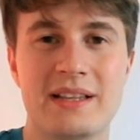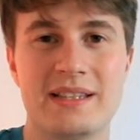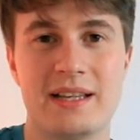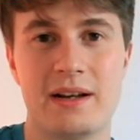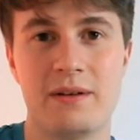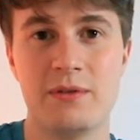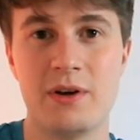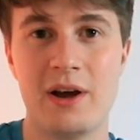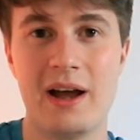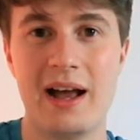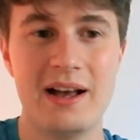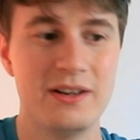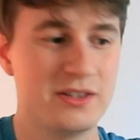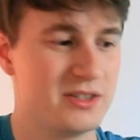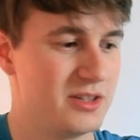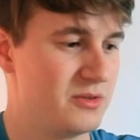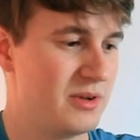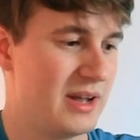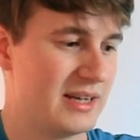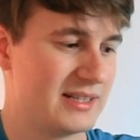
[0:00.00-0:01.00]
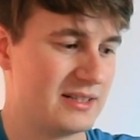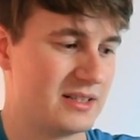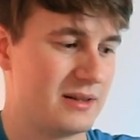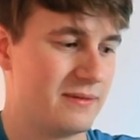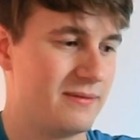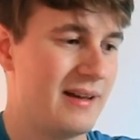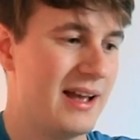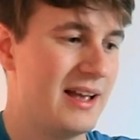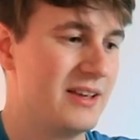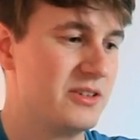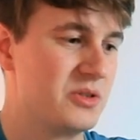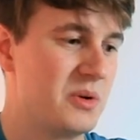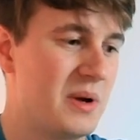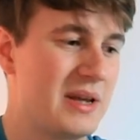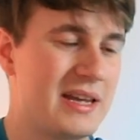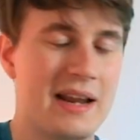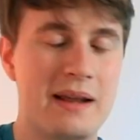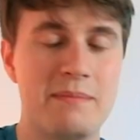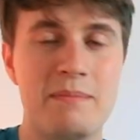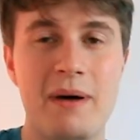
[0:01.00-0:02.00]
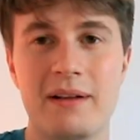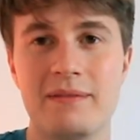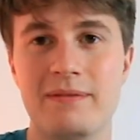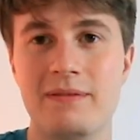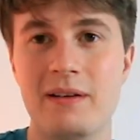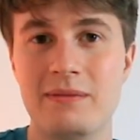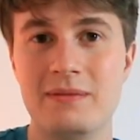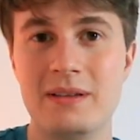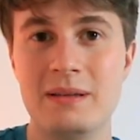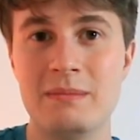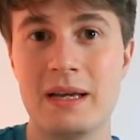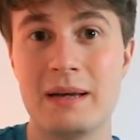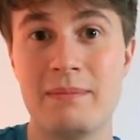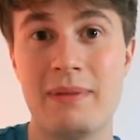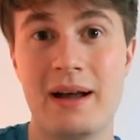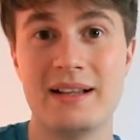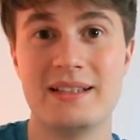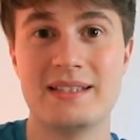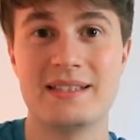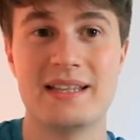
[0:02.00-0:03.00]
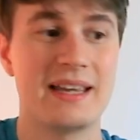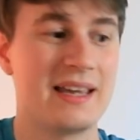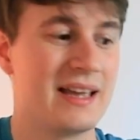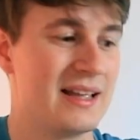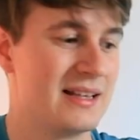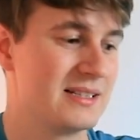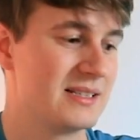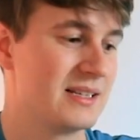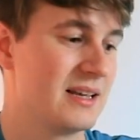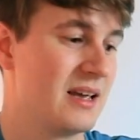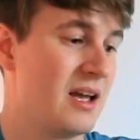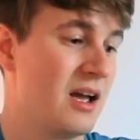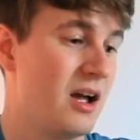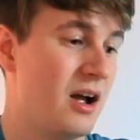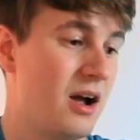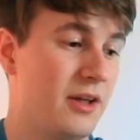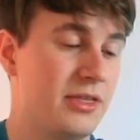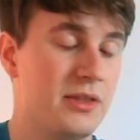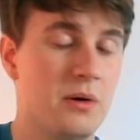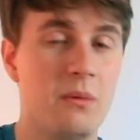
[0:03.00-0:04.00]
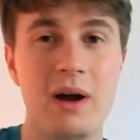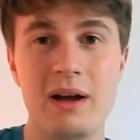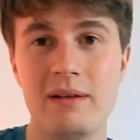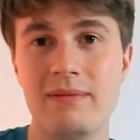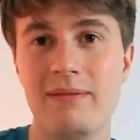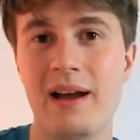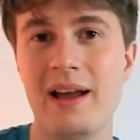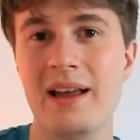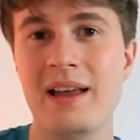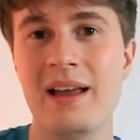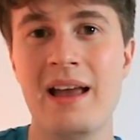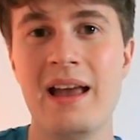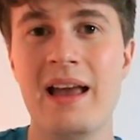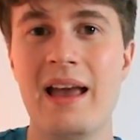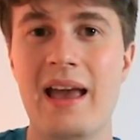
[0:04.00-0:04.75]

inside of your house to access the file. So I get about 50 megabytes seconds on the Wi-Fi